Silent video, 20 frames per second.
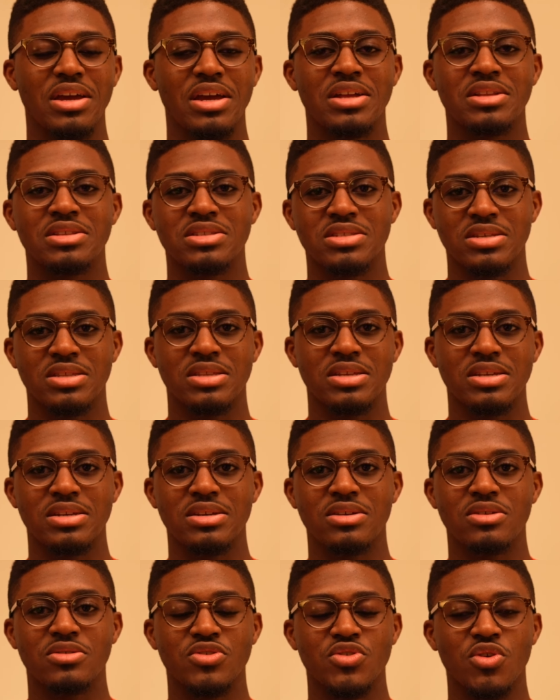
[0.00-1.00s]
into
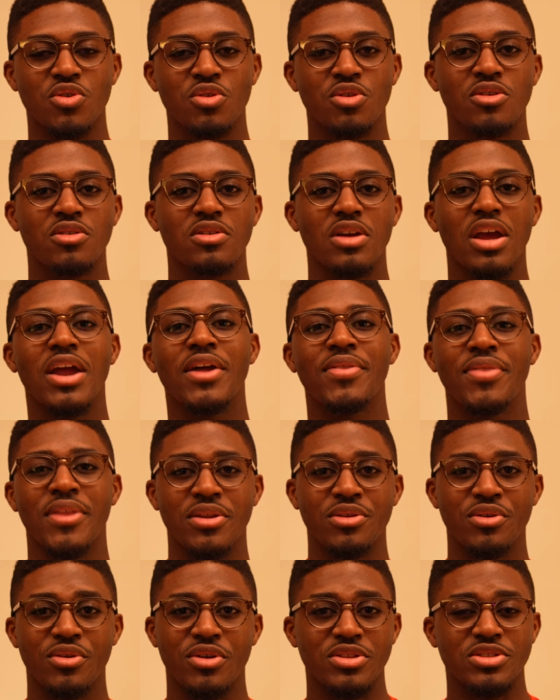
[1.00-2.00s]
the controller, and
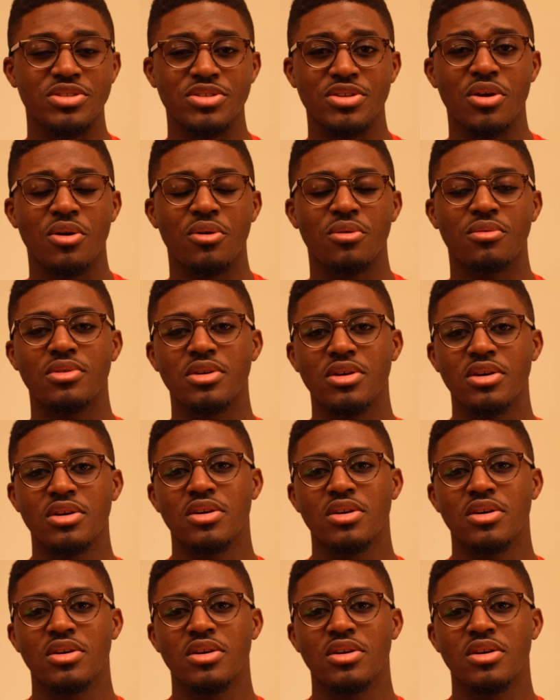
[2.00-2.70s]
then you're good to go.